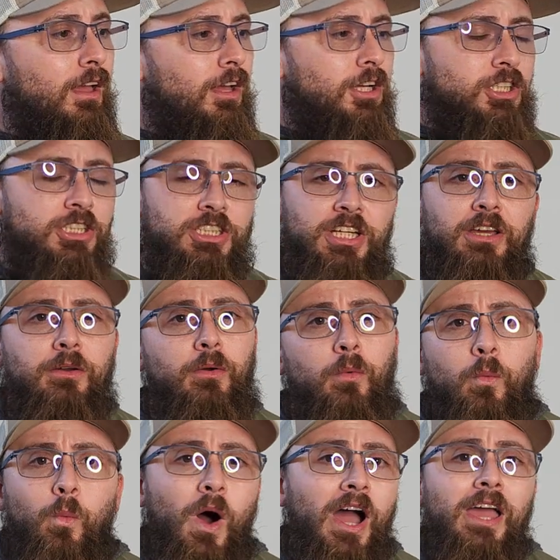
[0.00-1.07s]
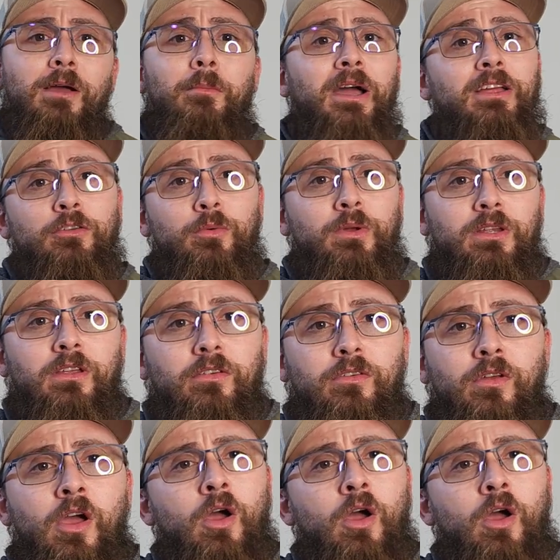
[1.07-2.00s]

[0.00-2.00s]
shit, why am I doing this?